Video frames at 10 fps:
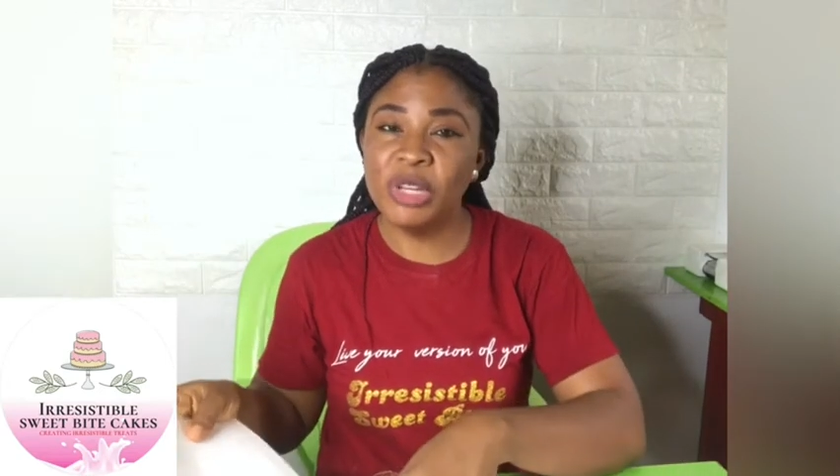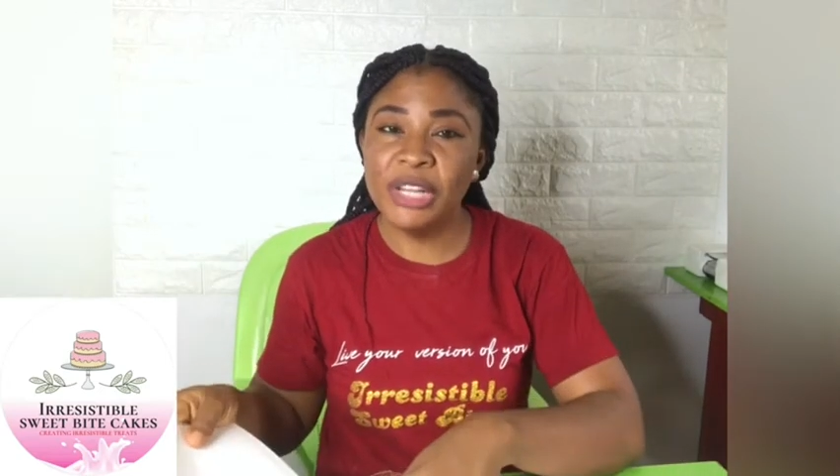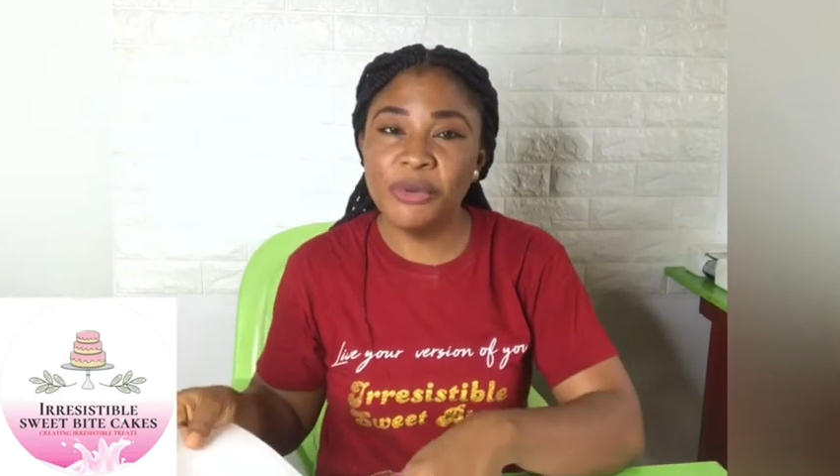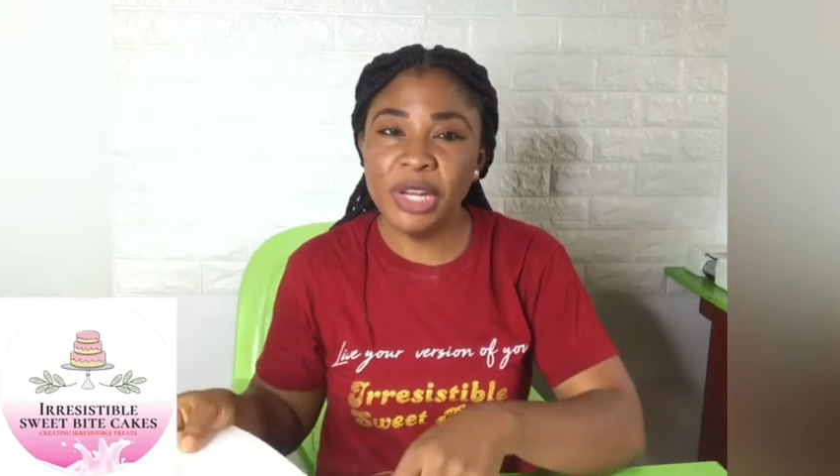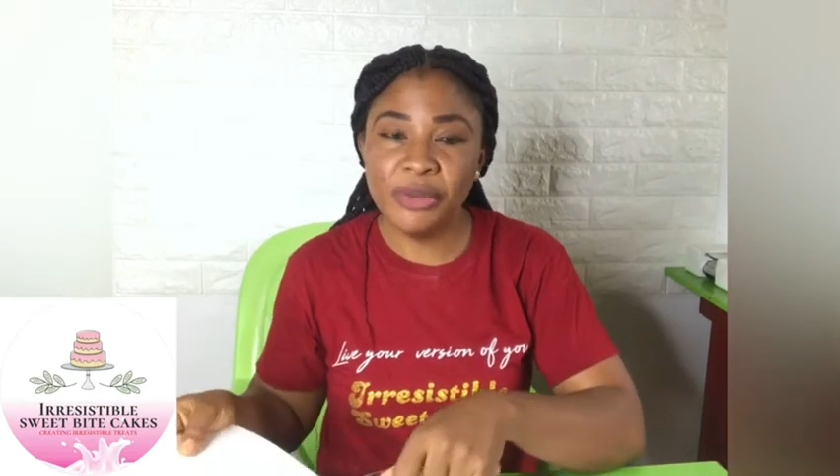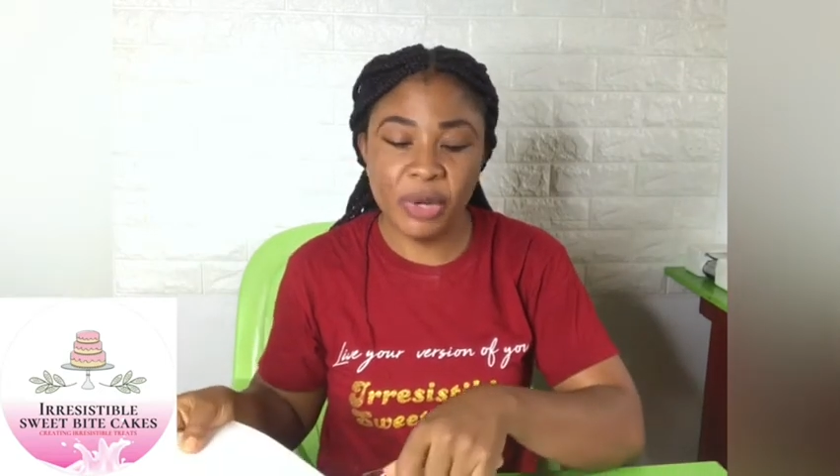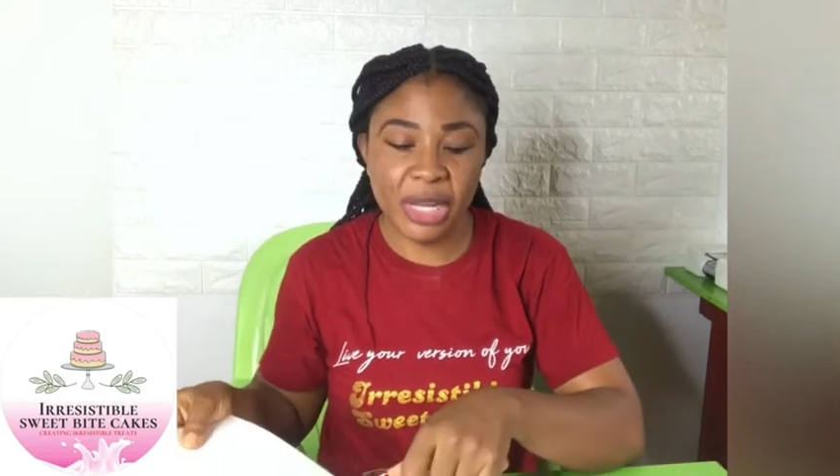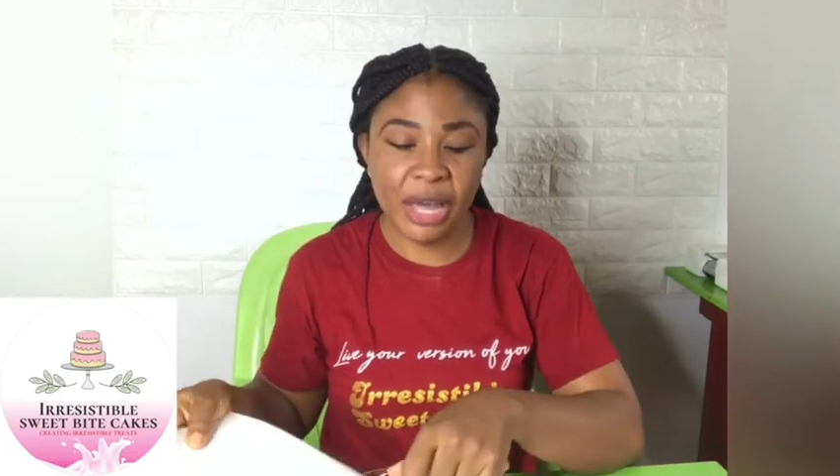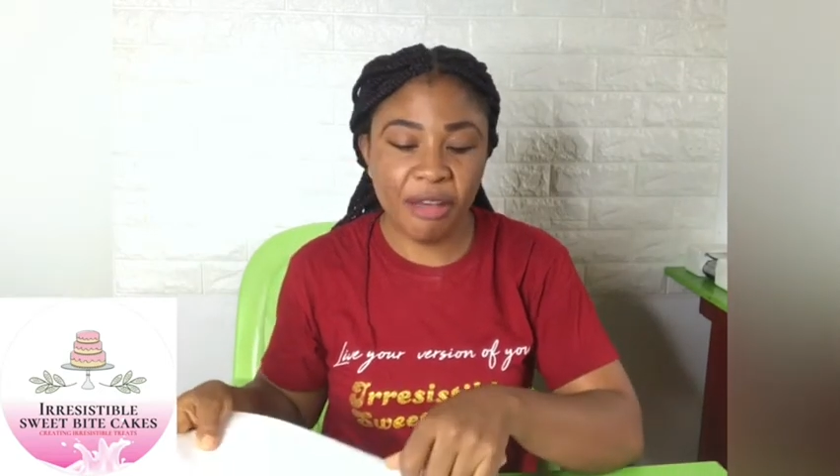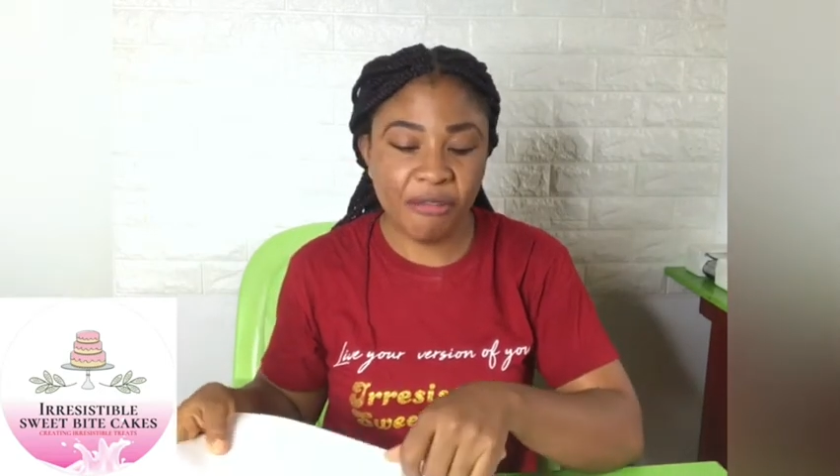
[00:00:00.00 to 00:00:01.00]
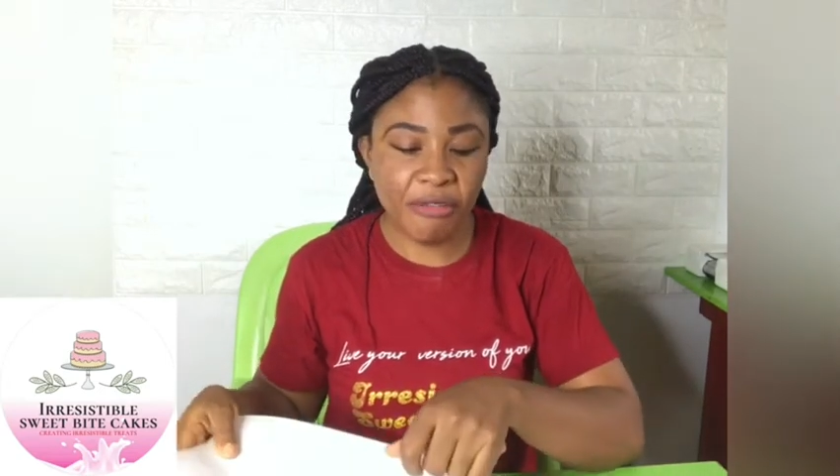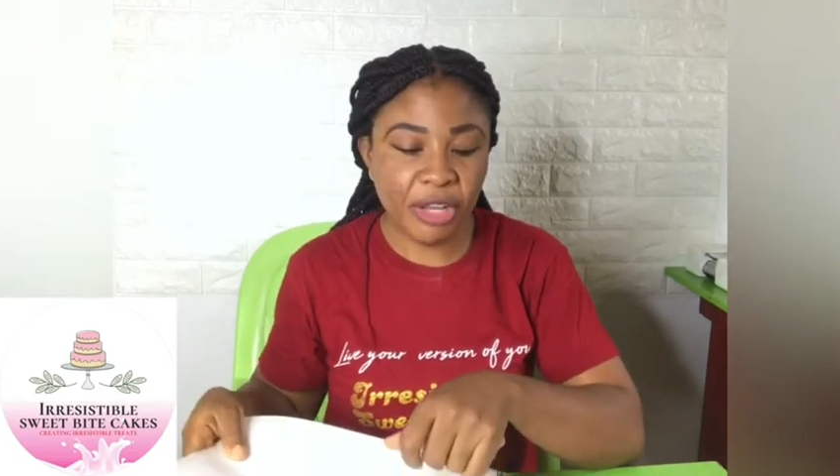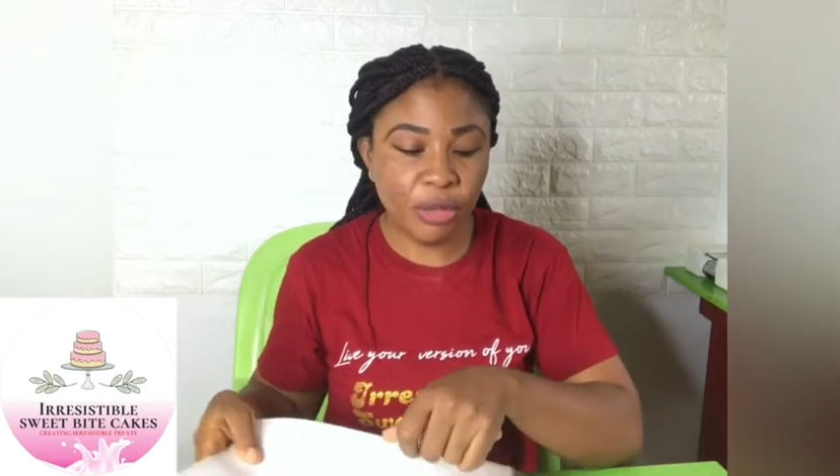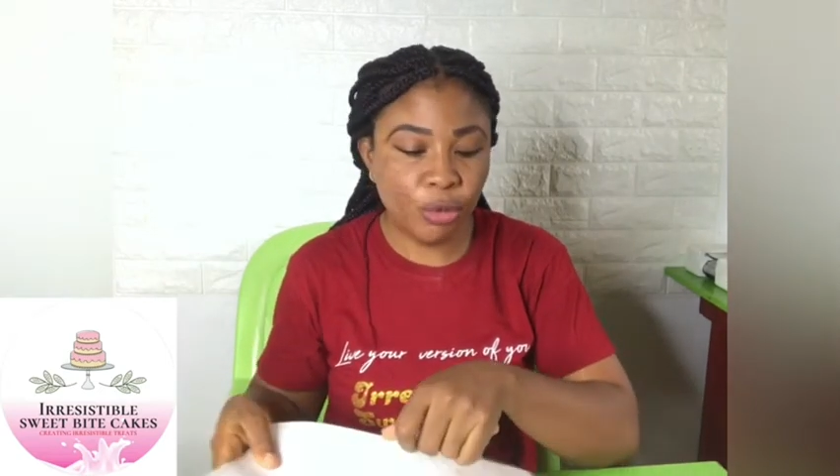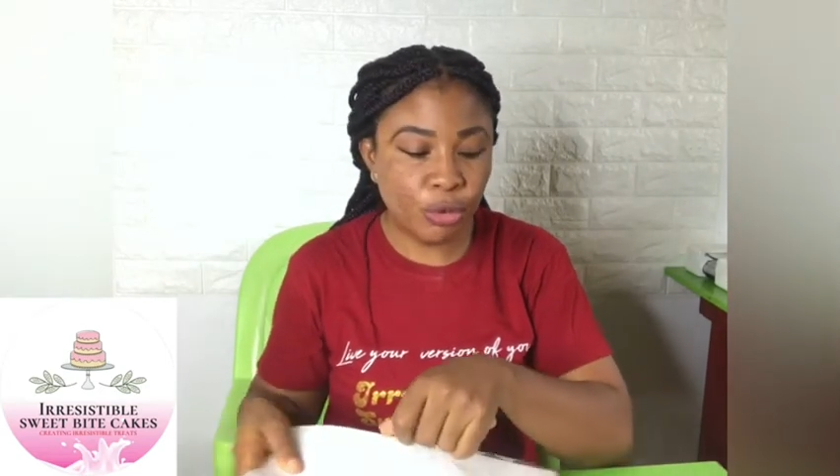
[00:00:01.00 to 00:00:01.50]

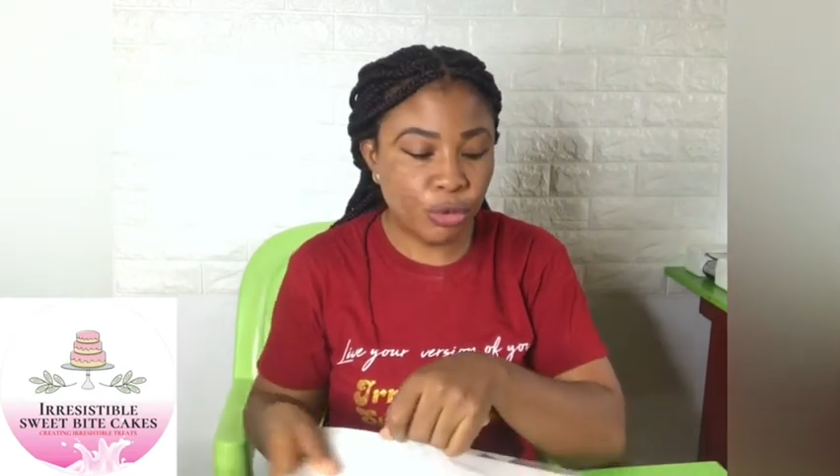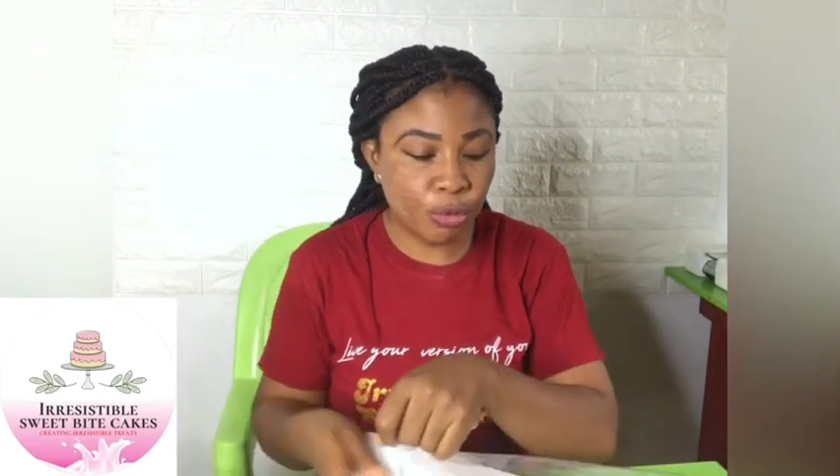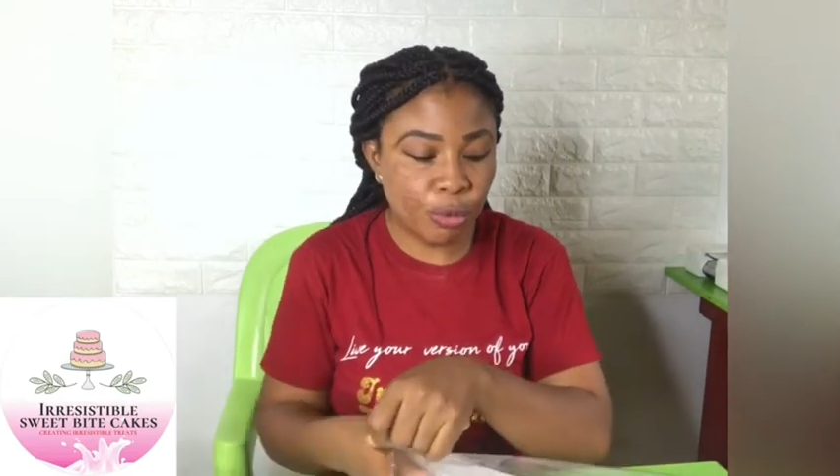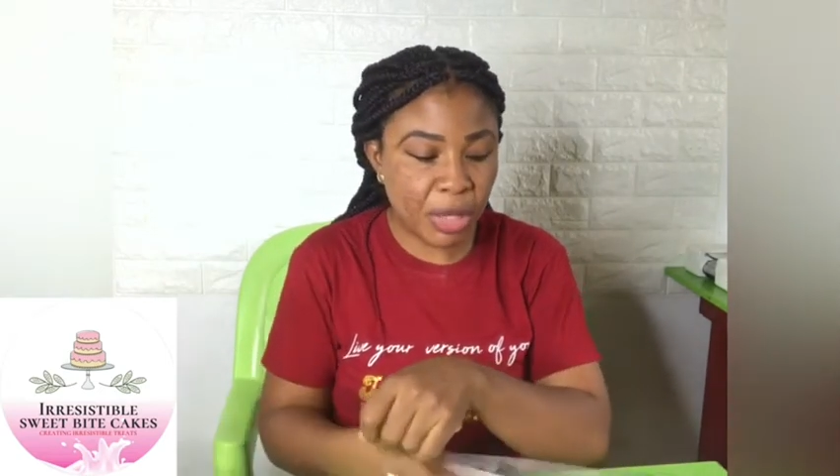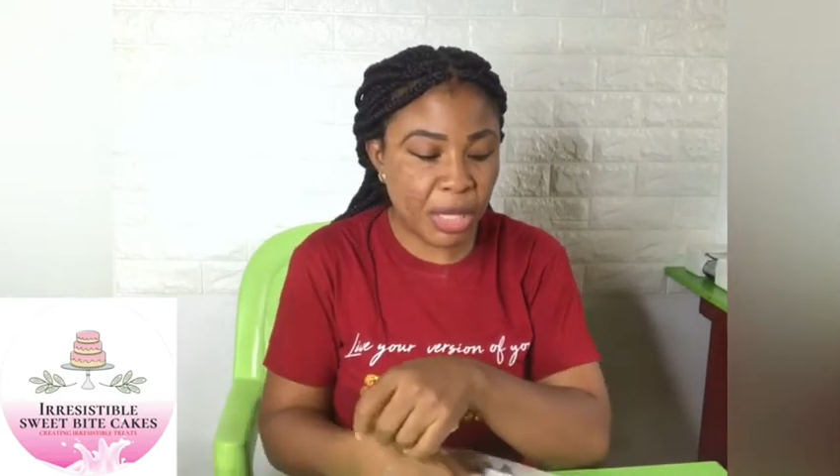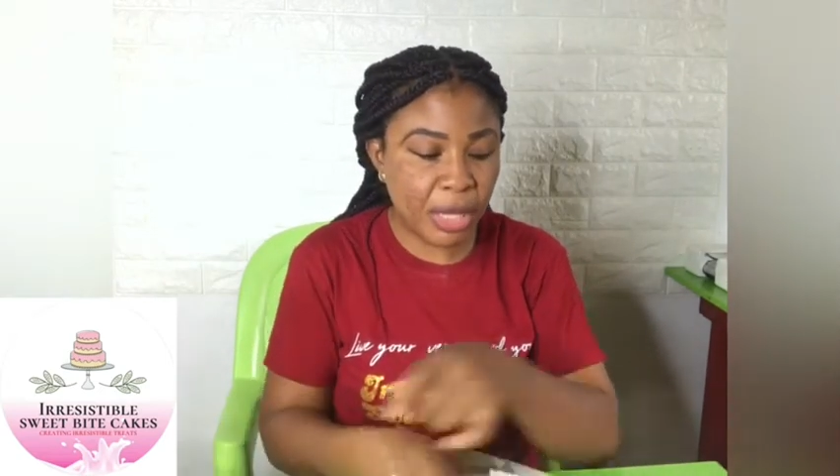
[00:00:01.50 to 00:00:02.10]
available to me